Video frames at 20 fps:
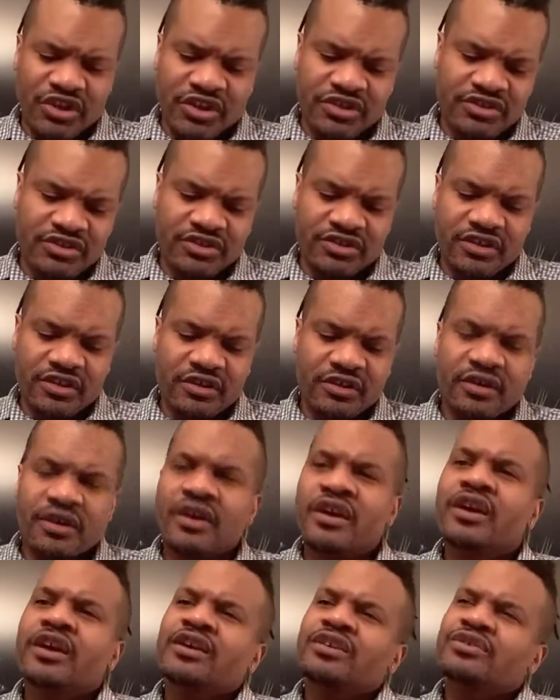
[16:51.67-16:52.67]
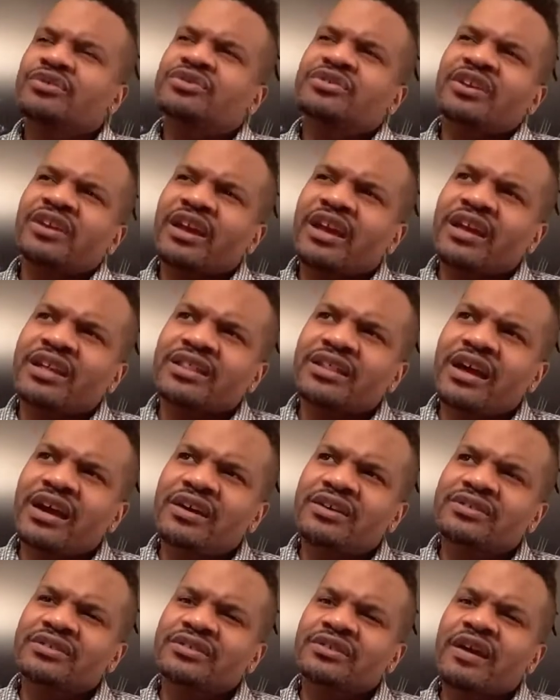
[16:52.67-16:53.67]
She said, you said
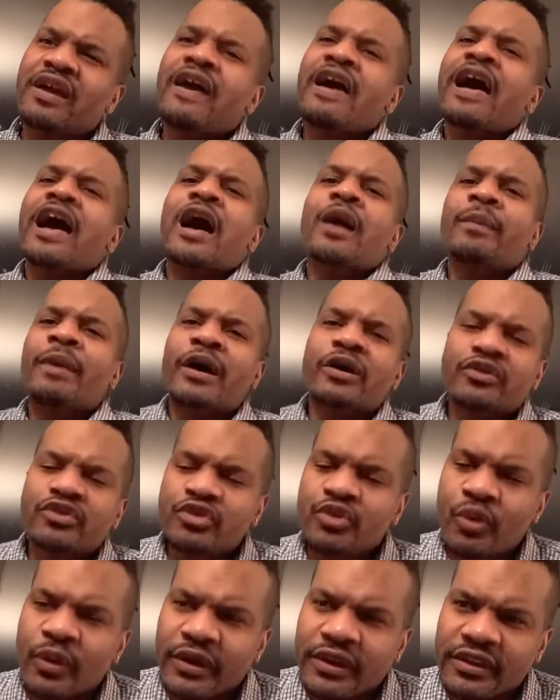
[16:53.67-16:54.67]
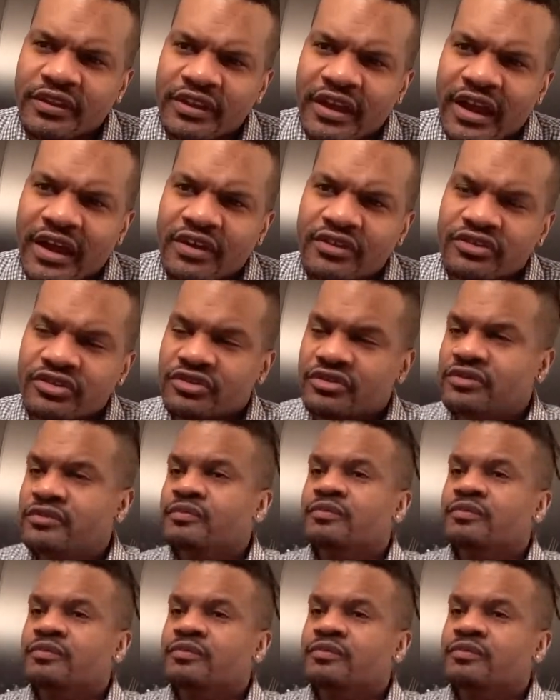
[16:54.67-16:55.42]
8,000? How about 20,000?